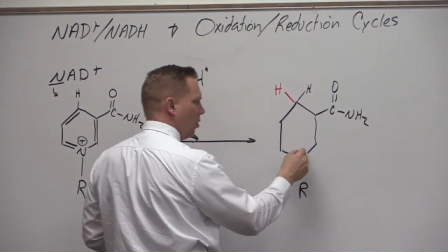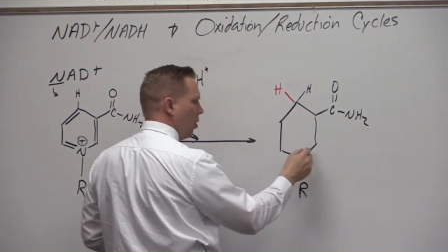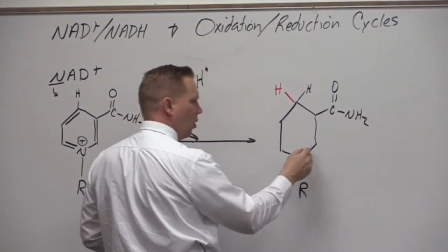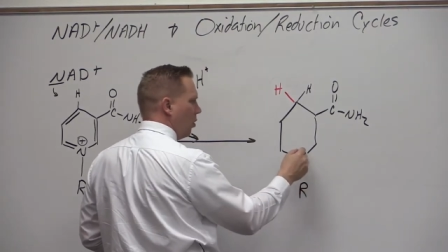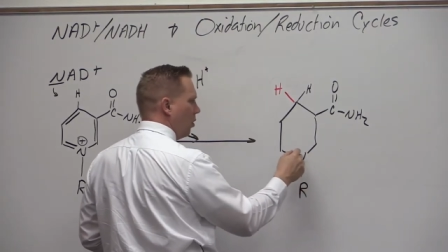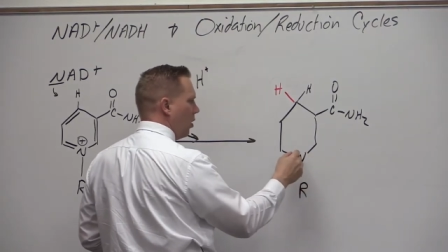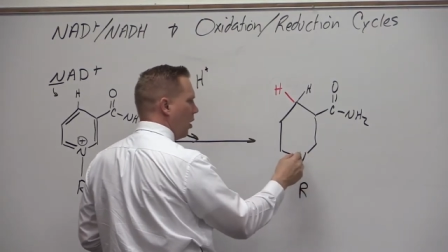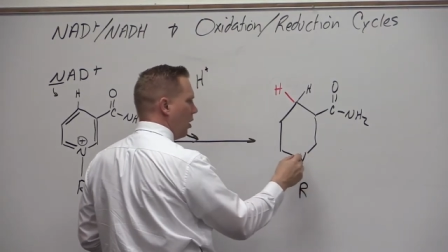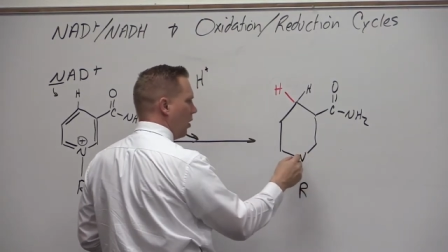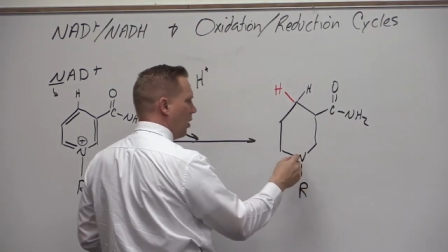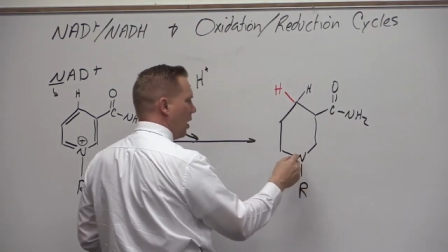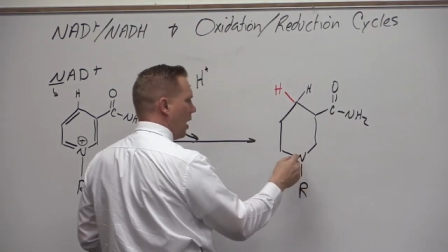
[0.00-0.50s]
no
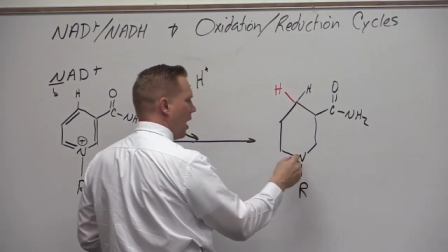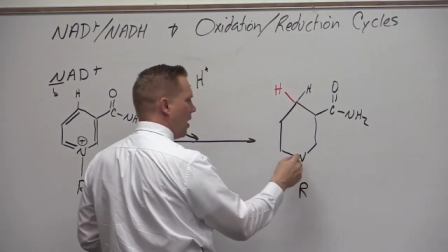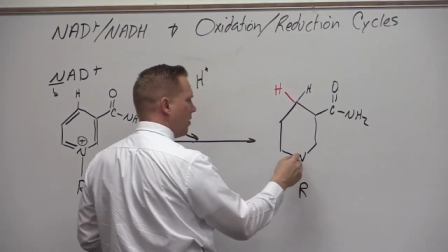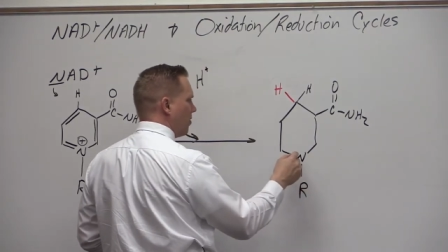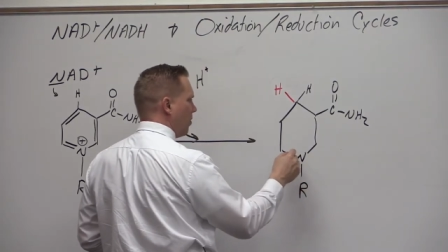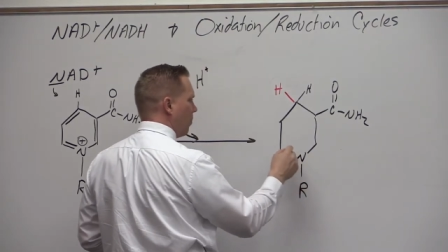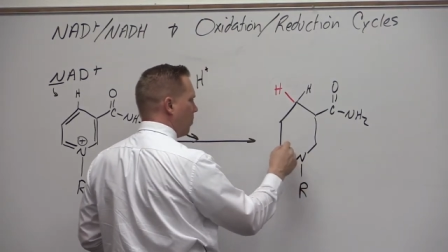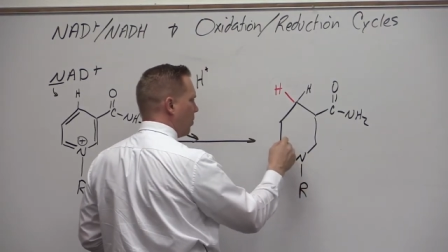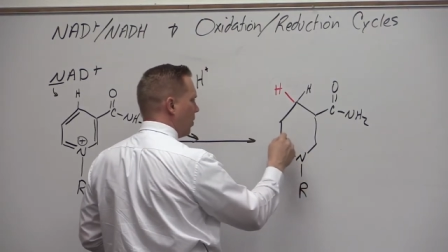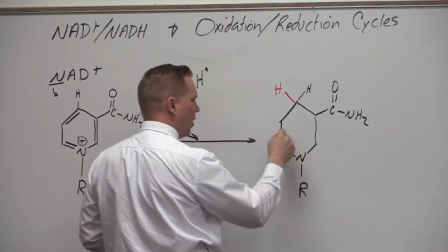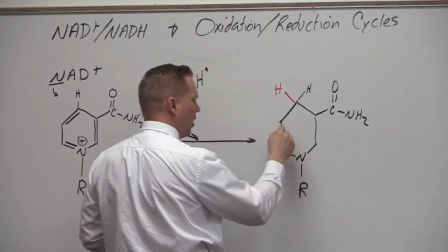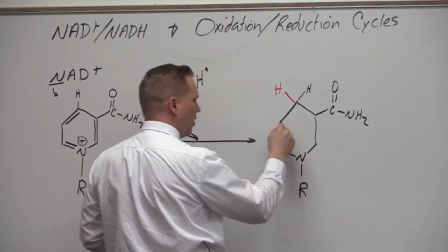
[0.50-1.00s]
longer has
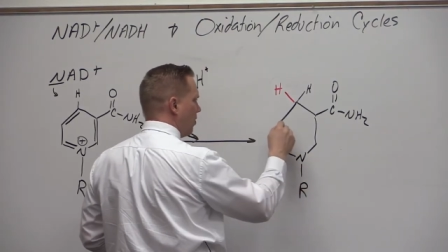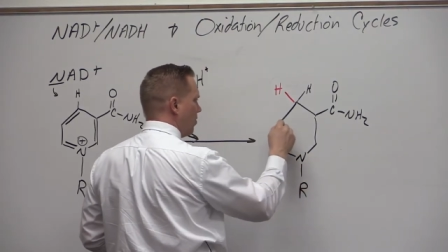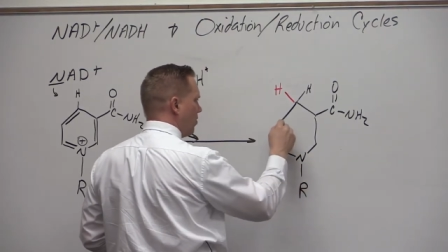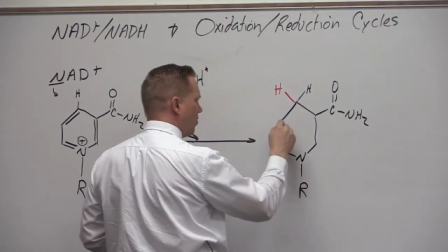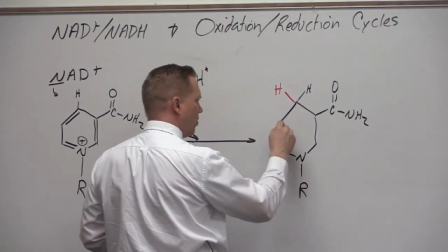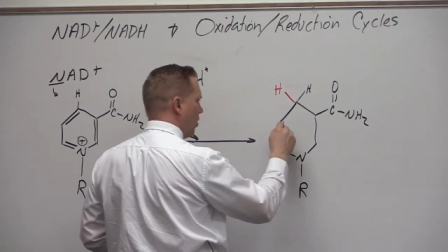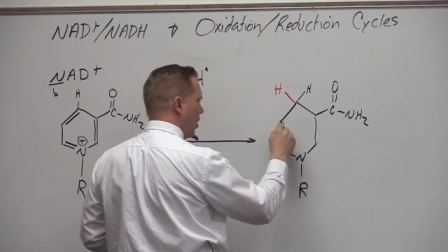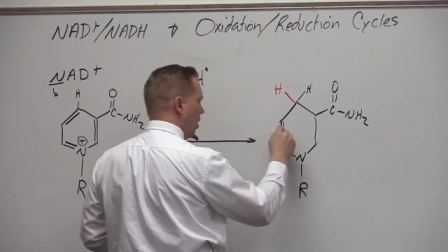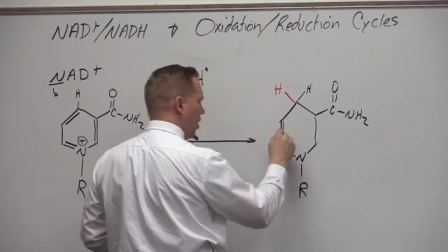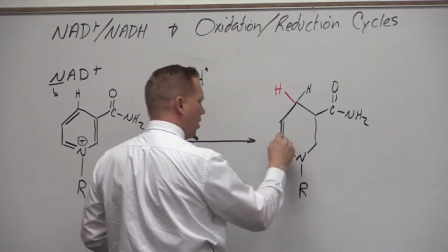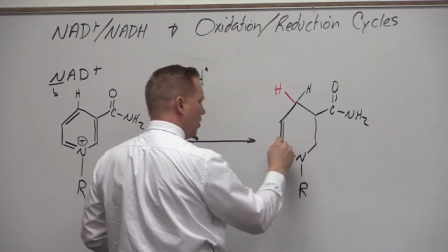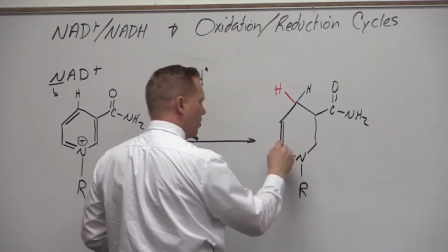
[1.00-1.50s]
a plus
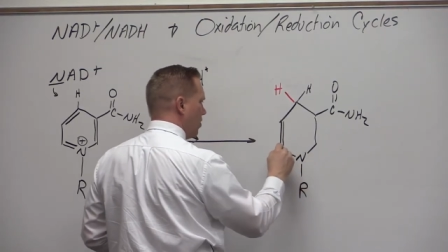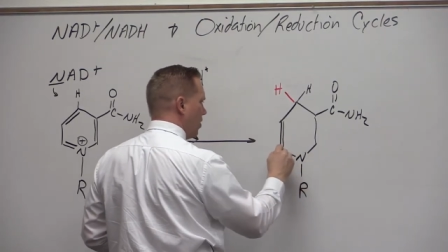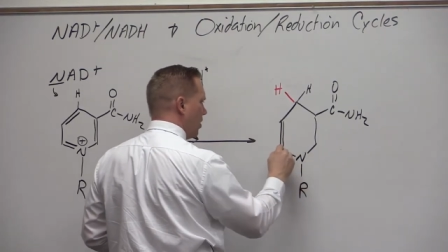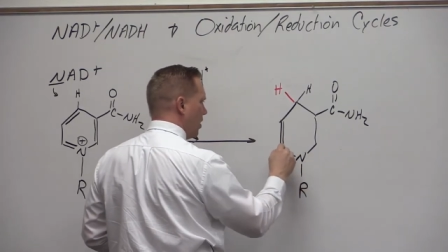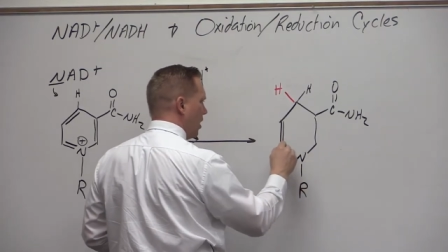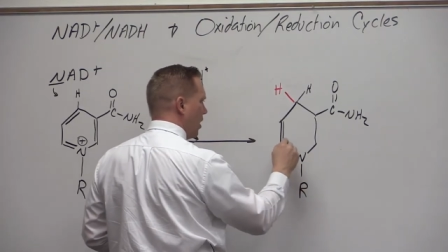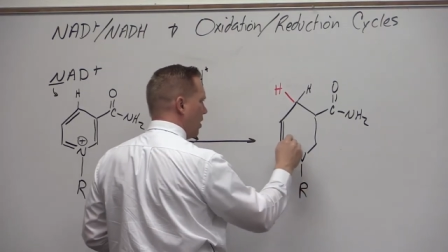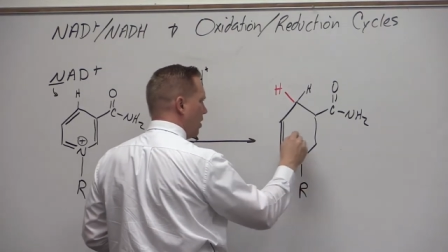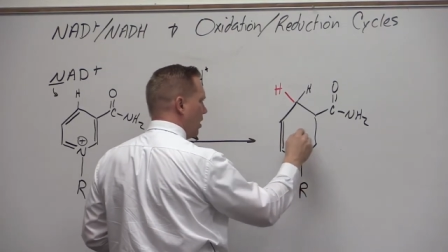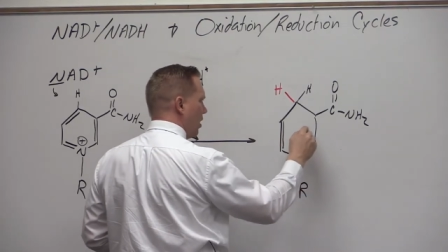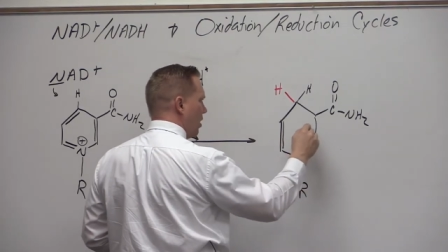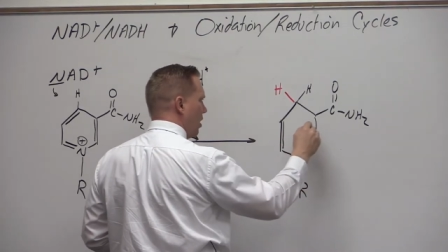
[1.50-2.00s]
charge. And
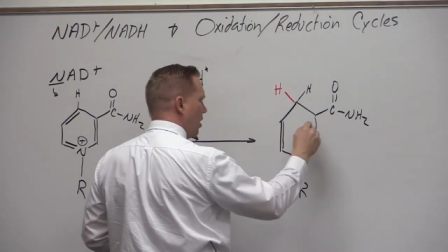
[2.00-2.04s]
then the